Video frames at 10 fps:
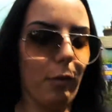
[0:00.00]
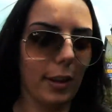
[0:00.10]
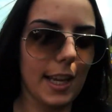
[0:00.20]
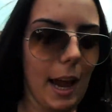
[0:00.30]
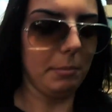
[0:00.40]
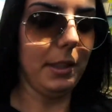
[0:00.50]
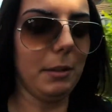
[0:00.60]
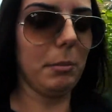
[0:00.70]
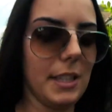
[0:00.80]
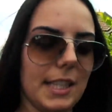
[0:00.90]
what's
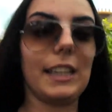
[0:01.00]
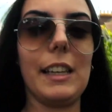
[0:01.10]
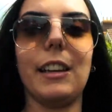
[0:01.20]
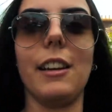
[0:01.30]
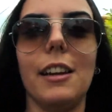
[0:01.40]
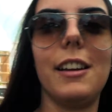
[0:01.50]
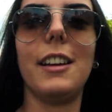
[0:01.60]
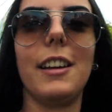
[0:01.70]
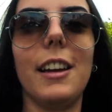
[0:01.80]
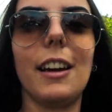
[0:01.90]
happening basically,
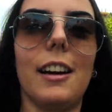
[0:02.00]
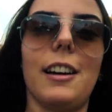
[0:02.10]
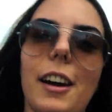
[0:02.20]
uh,